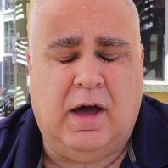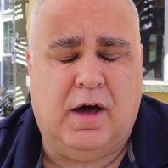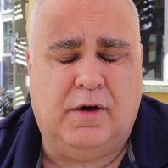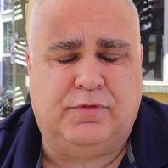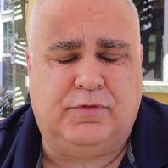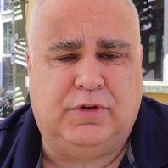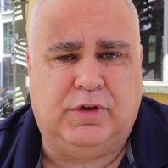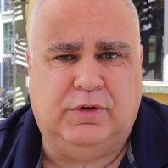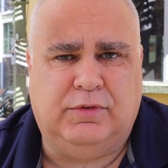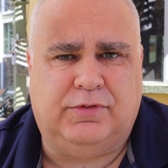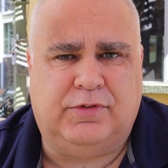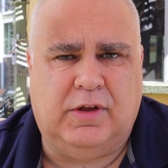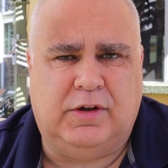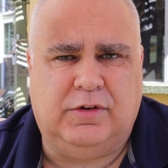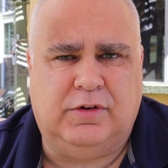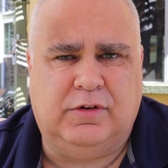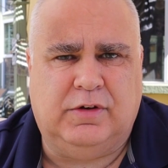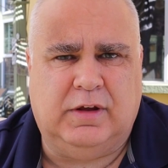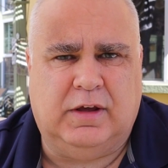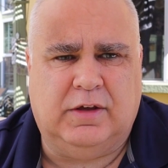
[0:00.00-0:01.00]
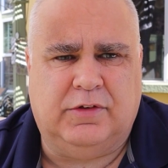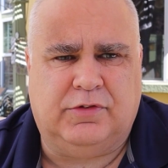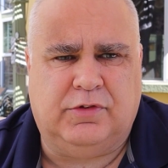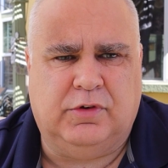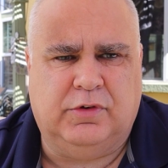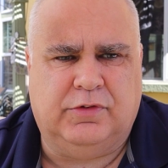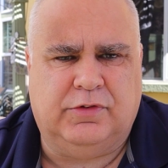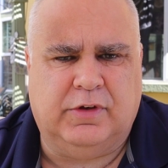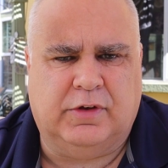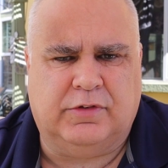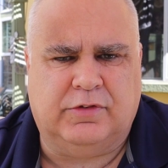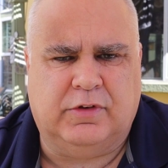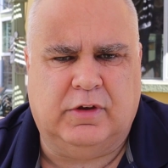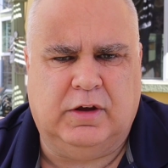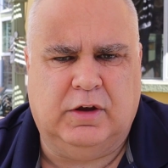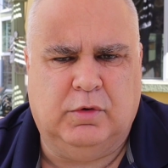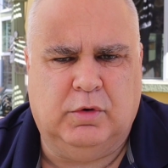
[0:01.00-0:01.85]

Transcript: after you've sent your DS-260,